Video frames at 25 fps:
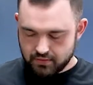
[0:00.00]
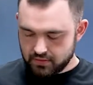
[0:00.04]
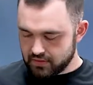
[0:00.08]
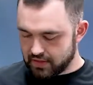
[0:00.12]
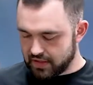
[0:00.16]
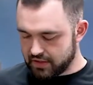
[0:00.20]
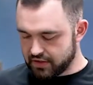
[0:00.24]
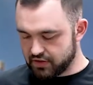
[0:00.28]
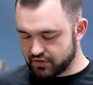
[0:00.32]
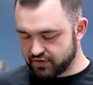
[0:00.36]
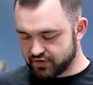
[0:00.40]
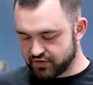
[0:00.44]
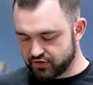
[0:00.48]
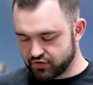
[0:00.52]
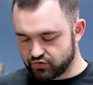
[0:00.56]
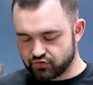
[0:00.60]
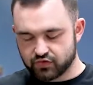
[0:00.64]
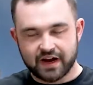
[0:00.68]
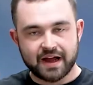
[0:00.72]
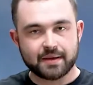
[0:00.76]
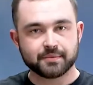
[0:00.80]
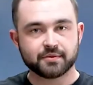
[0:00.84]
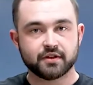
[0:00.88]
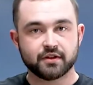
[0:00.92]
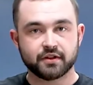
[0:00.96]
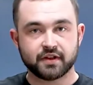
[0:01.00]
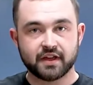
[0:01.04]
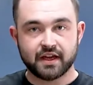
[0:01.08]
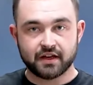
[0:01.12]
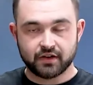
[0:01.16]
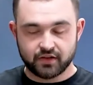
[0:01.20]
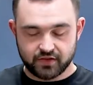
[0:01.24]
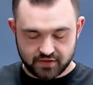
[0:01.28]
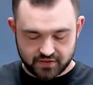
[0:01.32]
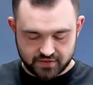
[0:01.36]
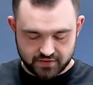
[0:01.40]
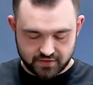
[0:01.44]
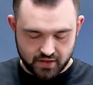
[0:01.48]
And use the straps located on
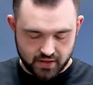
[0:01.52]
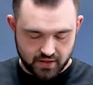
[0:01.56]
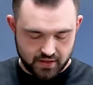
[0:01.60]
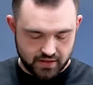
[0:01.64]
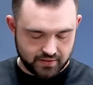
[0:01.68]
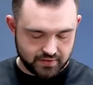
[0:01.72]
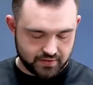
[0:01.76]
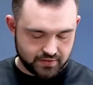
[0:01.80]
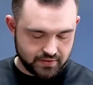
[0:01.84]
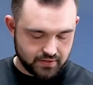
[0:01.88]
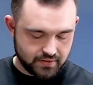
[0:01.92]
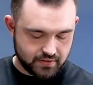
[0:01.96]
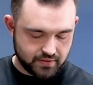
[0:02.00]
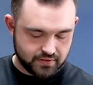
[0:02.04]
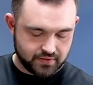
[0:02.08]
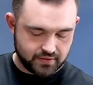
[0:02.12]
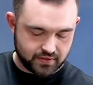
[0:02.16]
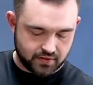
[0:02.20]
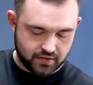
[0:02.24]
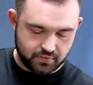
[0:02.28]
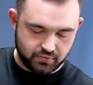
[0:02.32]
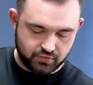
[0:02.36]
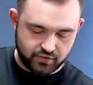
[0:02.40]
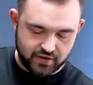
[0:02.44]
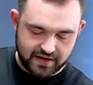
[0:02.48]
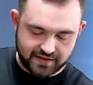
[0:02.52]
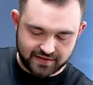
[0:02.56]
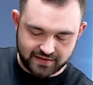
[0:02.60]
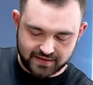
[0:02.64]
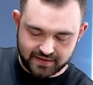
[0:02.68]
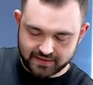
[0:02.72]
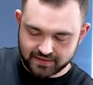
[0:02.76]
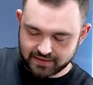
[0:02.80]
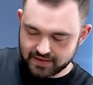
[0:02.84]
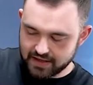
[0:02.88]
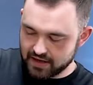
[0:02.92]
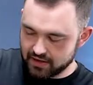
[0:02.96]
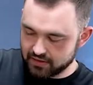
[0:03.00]
the sides to compress
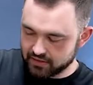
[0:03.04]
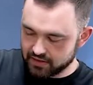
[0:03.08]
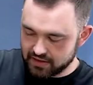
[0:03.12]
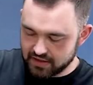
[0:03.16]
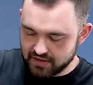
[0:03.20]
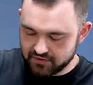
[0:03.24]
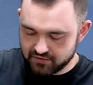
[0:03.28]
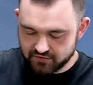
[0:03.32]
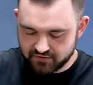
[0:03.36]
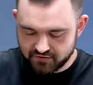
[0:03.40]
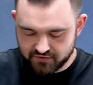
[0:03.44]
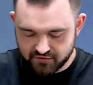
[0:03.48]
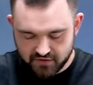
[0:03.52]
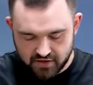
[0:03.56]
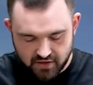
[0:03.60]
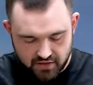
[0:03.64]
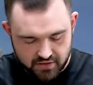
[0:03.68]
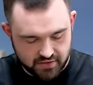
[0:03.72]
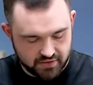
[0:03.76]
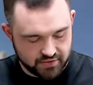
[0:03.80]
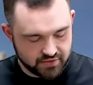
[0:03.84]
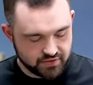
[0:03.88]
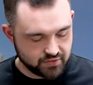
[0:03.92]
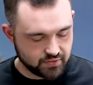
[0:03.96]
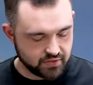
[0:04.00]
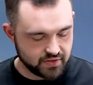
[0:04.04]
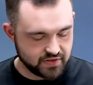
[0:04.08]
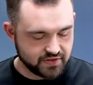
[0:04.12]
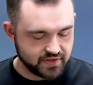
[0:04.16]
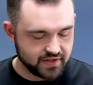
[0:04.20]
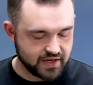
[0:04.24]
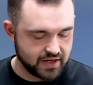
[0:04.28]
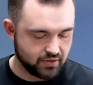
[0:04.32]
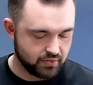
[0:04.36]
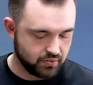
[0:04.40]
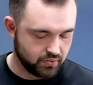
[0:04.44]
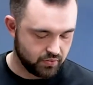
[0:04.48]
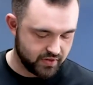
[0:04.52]
this down even further, squeezing
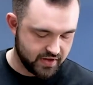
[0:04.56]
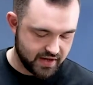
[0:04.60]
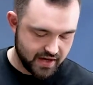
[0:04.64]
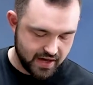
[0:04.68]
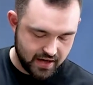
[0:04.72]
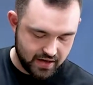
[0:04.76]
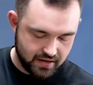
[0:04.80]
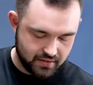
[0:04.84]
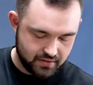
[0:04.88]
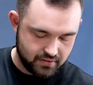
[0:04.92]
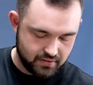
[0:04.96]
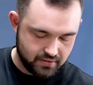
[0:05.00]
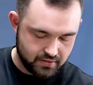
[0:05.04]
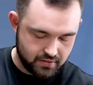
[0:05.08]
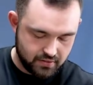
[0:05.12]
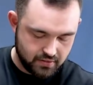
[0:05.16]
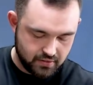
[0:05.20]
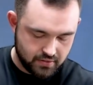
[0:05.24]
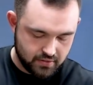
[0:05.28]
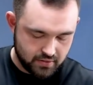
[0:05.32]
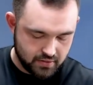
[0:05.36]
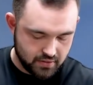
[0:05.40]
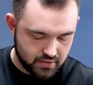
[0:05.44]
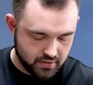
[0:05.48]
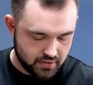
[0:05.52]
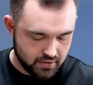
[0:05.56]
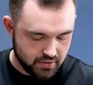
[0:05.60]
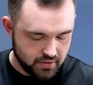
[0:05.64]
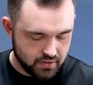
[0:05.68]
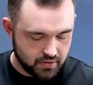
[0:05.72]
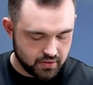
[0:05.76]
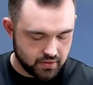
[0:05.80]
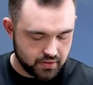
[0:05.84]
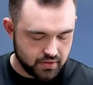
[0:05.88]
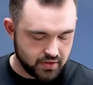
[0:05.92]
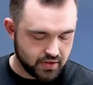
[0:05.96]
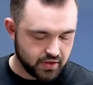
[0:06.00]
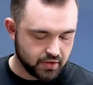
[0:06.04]
out all the air.
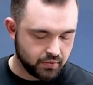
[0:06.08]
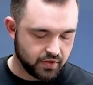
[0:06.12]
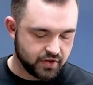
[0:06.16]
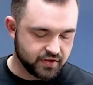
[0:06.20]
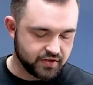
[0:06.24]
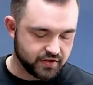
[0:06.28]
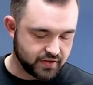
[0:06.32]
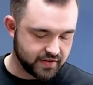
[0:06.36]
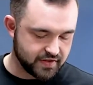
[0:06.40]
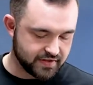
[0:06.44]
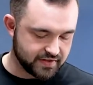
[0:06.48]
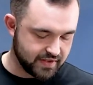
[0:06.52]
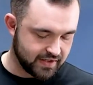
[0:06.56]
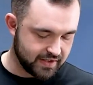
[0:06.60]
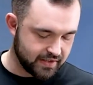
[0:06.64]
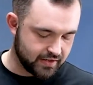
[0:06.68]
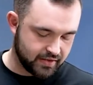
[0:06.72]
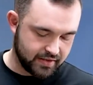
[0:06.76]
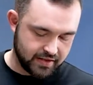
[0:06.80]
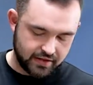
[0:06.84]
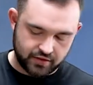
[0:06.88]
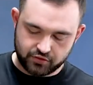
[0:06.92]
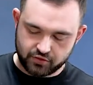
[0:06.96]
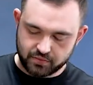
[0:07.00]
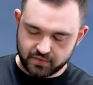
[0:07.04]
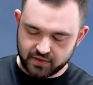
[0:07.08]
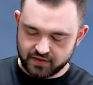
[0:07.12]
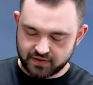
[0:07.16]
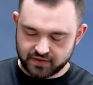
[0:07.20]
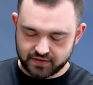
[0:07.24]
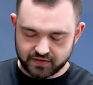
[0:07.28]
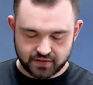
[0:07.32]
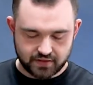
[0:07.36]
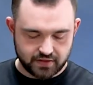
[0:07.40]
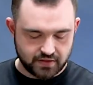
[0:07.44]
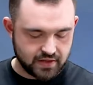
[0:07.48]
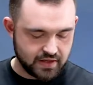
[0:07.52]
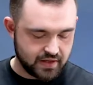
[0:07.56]
You're going to want to do this in little
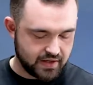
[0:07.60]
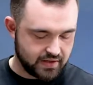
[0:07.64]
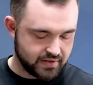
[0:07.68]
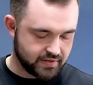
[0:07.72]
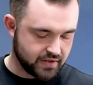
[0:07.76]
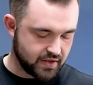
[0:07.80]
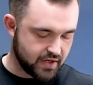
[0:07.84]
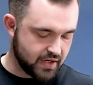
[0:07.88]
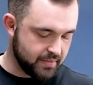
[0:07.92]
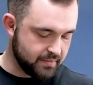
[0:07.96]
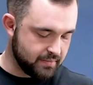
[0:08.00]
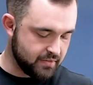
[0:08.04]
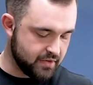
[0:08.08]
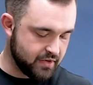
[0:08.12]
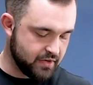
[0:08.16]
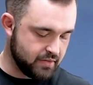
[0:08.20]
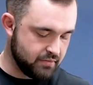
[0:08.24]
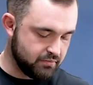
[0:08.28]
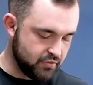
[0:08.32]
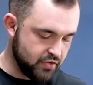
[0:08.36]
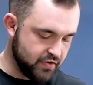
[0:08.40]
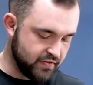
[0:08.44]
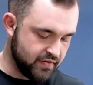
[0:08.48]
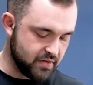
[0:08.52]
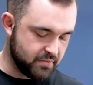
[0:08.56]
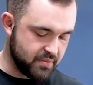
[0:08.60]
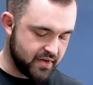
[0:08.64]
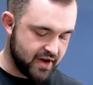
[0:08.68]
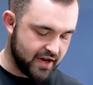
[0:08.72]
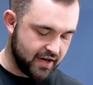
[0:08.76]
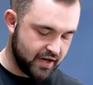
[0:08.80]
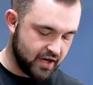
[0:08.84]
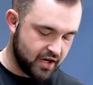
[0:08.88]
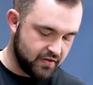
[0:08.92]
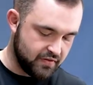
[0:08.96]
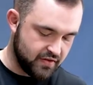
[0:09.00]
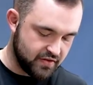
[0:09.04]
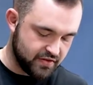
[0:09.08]
increments at a time, moving the bag
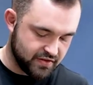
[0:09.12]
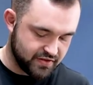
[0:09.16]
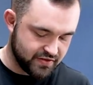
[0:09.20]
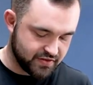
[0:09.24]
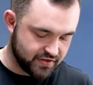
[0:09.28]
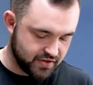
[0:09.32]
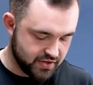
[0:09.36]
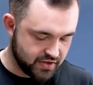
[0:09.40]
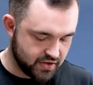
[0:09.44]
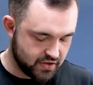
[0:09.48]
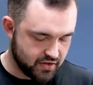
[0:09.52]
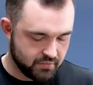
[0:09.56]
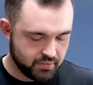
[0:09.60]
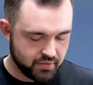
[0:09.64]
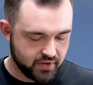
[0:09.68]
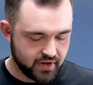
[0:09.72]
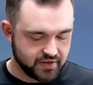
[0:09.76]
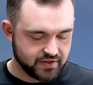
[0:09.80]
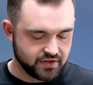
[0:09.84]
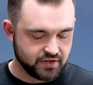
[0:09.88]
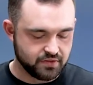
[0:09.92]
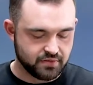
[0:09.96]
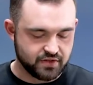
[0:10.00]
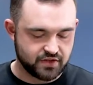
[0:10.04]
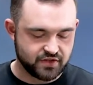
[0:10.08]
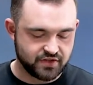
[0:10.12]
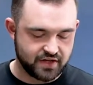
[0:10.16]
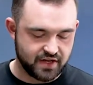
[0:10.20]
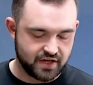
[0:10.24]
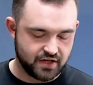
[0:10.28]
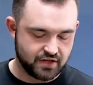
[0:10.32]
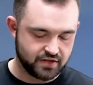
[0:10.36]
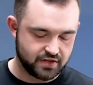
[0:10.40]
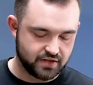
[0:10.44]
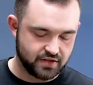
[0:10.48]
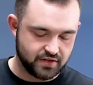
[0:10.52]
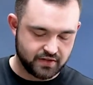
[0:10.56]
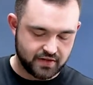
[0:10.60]
over just so you don't apply too much
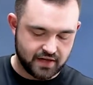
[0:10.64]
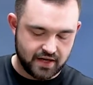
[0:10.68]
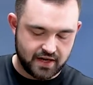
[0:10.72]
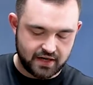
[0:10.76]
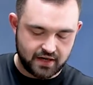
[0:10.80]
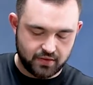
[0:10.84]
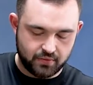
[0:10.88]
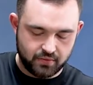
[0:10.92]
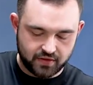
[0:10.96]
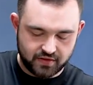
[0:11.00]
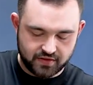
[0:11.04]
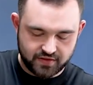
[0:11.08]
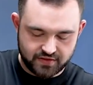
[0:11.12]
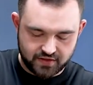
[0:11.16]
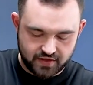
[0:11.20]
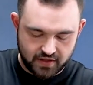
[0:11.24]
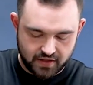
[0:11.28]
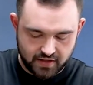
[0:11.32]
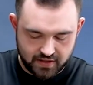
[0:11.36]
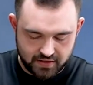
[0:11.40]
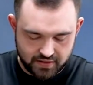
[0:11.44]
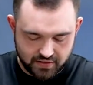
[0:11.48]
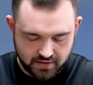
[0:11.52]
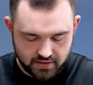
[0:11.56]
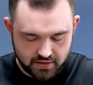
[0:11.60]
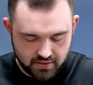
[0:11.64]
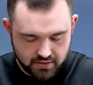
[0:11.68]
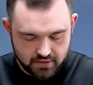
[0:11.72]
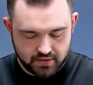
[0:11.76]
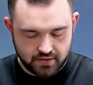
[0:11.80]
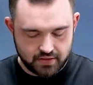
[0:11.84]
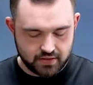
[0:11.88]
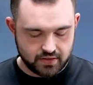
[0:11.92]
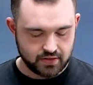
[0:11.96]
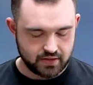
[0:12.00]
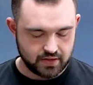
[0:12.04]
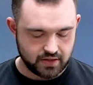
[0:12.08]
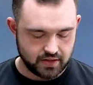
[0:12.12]
tension to any one side
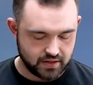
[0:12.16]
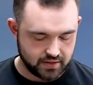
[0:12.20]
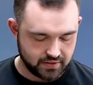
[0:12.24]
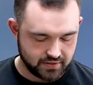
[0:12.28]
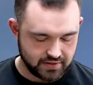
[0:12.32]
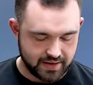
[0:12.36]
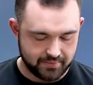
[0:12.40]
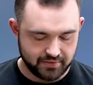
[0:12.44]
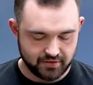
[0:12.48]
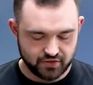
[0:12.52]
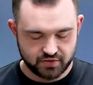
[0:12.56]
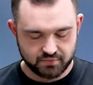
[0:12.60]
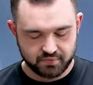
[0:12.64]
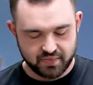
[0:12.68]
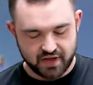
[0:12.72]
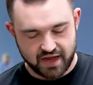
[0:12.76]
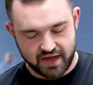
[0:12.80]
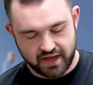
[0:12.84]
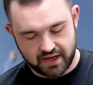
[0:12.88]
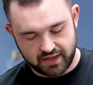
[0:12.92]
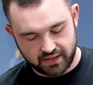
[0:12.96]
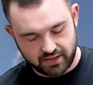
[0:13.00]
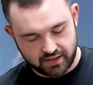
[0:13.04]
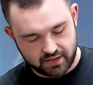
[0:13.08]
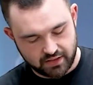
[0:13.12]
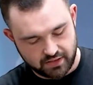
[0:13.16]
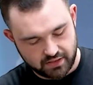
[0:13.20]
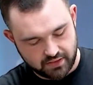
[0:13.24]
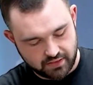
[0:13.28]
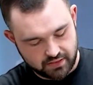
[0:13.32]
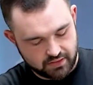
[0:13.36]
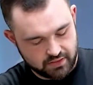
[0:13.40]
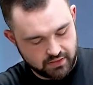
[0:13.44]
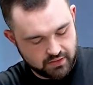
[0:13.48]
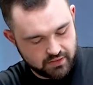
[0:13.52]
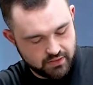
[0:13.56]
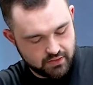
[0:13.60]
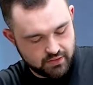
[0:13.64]
and damage your bag.
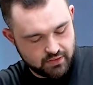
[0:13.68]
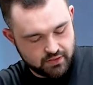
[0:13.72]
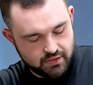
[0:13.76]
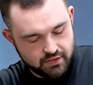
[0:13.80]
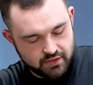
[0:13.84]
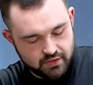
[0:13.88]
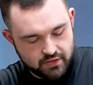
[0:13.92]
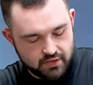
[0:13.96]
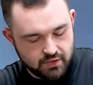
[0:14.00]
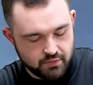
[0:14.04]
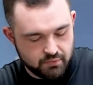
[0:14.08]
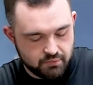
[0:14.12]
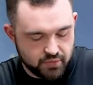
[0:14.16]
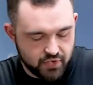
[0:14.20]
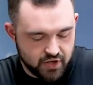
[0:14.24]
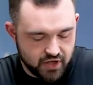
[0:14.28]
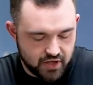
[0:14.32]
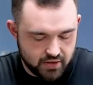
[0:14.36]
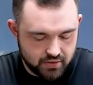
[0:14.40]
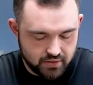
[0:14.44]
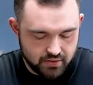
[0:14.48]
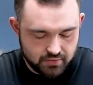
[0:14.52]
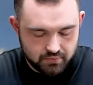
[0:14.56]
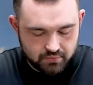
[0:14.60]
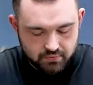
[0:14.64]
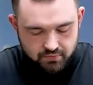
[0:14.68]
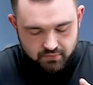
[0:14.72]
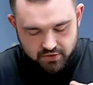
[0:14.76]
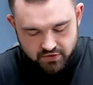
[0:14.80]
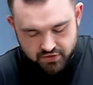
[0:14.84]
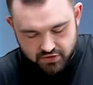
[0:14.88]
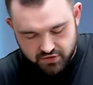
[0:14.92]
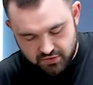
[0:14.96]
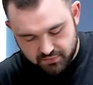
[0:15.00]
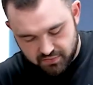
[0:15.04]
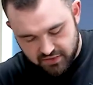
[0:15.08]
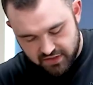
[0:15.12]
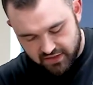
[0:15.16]
But we
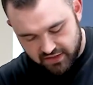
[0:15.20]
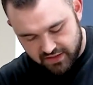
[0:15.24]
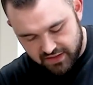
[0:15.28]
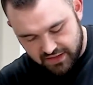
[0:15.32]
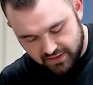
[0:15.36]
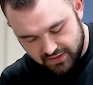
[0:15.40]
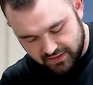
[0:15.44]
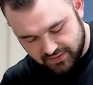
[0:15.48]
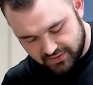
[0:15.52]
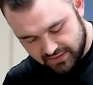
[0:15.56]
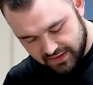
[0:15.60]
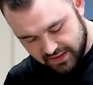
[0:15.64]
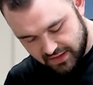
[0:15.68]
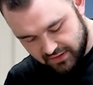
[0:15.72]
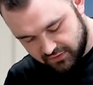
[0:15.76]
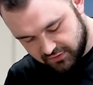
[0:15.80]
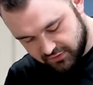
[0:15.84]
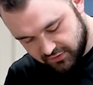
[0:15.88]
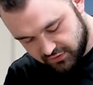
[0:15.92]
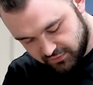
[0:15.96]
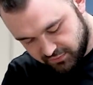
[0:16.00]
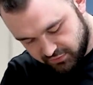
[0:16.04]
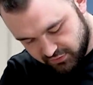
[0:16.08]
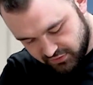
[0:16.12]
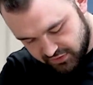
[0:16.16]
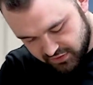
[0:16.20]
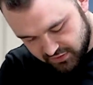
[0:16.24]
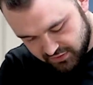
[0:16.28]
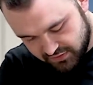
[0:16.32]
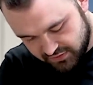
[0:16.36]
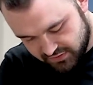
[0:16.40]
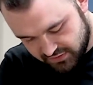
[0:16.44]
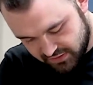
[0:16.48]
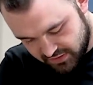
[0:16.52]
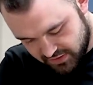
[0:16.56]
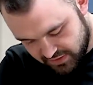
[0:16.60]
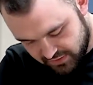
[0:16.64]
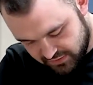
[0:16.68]
should be able to get this down to a pretty good
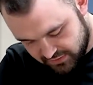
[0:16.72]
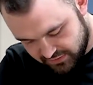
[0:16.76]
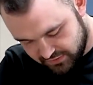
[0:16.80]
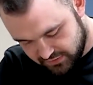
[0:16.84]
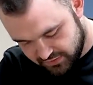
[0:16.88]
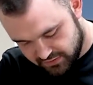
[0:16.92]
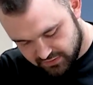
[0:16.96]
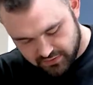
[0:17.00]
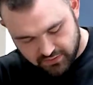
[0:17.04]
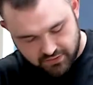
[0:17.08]
size.